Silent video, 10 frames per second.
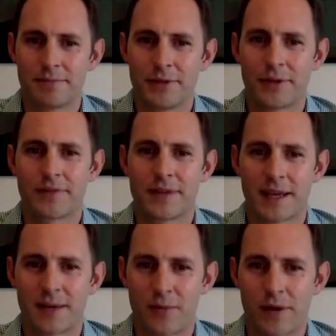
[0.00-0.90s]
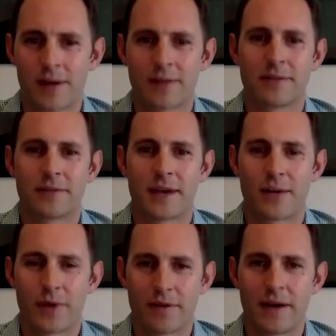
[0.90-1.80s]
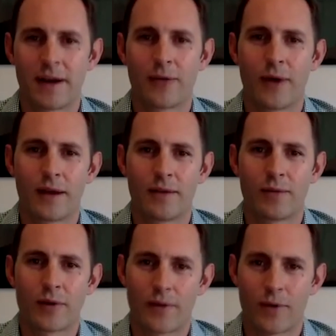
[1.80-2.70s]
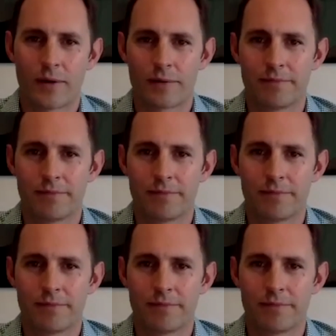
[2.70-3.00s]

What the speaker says: they've taken a breath, they've kind of reevaluated where they want